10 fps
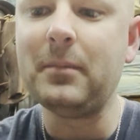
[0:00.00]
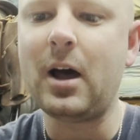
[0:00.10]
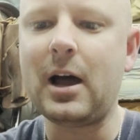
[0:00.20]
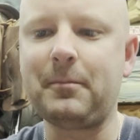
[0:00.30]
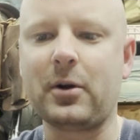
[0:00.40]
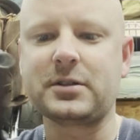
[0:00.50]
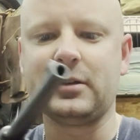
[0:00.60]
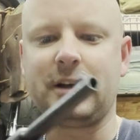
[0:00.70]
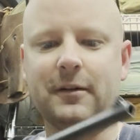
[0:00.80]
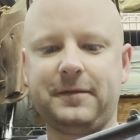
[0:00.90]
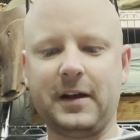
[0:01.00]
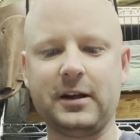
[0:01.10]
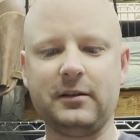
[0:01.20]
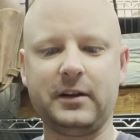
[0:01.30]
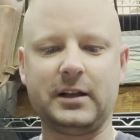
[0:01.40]
not personally a fan
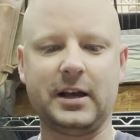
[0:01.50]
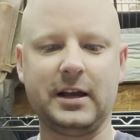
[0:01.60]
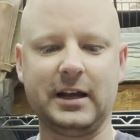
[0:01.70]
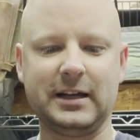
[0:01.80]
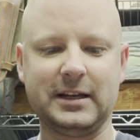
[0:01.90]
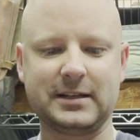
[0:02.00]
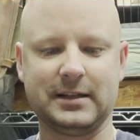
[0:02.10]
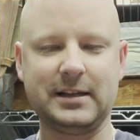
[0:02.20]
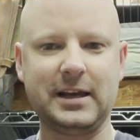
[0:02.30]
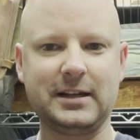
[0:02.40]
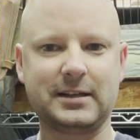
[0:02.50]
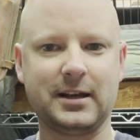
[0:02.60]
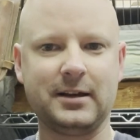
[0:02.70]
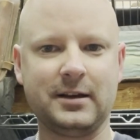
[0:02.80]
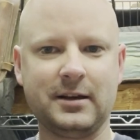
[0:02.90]
of it. It is neat.
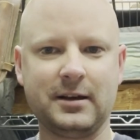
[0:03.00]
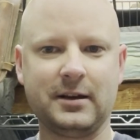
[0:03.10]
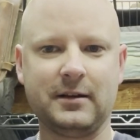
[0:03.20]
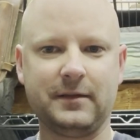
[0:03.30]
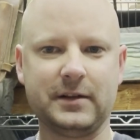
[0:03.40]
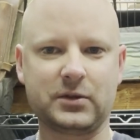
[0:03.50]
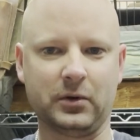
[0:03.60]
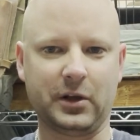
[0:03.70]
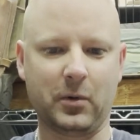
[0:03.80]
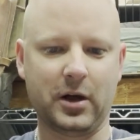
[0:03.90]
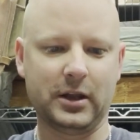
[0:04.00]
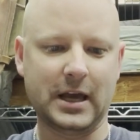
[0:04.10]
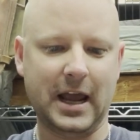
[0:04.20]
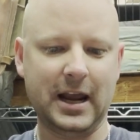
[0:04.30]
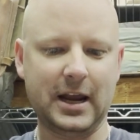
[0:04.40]
Fits really well in the
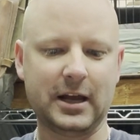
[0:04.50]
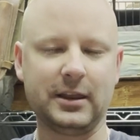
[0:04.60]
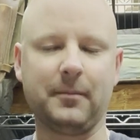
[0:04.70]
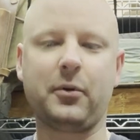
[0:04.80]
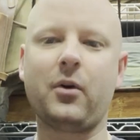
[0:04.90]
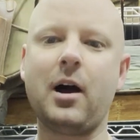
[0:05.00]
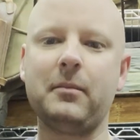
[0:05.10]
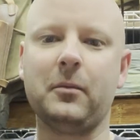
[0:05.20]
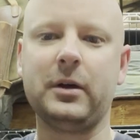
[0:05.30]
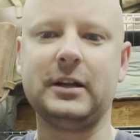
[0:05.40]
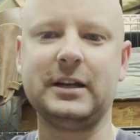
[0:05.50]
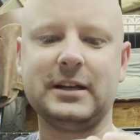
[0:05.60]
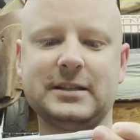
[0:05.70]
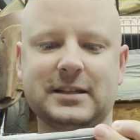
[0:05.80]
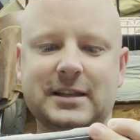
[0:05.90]
hand. The problem with it
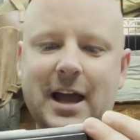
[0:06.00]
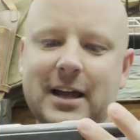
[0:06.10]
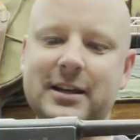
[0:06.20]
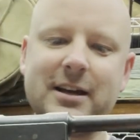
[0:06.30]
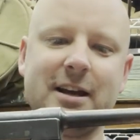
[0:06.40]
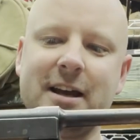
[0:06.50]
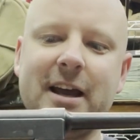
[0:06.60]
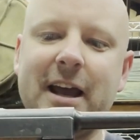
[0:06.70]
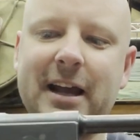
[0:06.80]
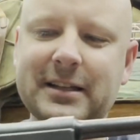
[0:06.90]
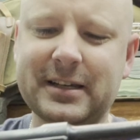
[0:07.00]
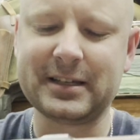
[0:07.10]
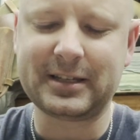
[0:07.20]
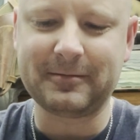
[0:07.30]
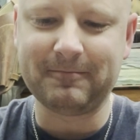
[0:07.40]
is that it
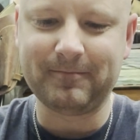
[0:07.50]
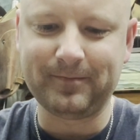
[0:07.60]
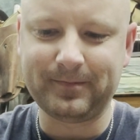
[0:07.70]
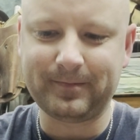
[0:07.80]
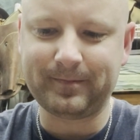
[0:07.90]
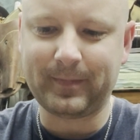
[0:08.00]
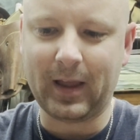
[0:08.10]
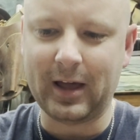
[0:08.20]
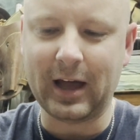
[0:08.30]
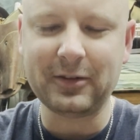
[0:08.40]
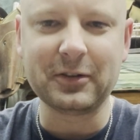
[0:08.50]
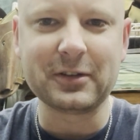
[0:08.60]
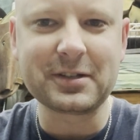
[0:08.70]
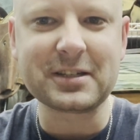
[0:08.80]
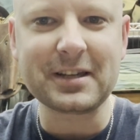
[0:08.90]
just, I don't know,
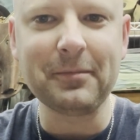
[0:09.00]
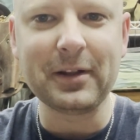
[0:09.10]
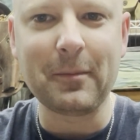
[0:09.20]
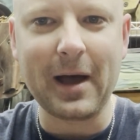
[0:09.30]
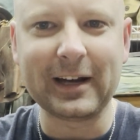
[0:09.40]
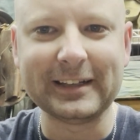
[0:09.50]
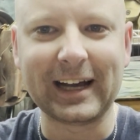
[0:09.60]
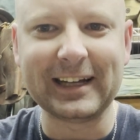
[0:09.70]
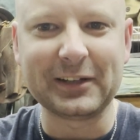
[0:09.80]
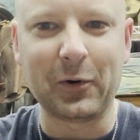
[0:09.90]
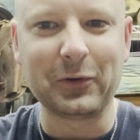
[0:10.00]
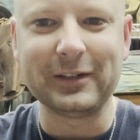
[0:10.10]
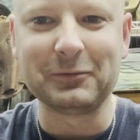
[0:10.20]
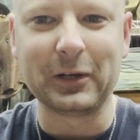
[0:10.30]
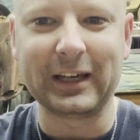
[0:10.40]
there's just something about it that I don't
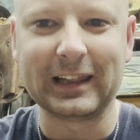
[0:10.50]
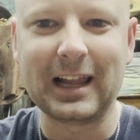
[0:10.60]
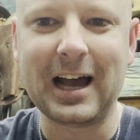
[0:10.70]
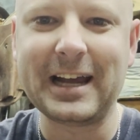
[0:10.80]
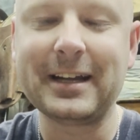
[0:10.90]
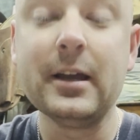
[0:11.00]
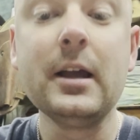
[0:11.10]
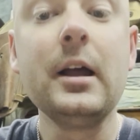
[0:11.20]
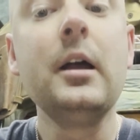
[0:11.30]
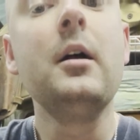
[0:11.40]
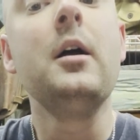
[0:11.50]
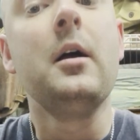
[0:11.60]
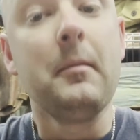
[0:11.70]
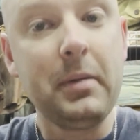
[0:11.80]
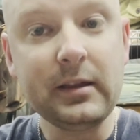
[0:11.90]
really like.
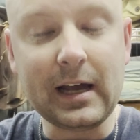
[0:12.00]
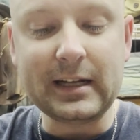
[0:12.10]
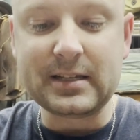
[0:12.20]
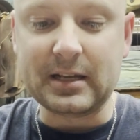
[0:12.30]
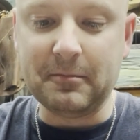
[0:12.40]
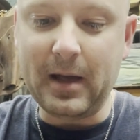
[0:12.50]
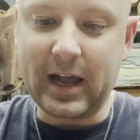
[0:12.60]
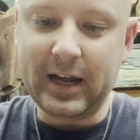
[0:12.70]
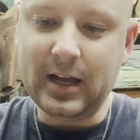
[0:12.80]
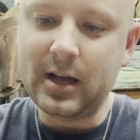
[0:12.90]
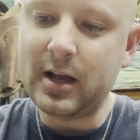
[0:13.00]
Be that as it may,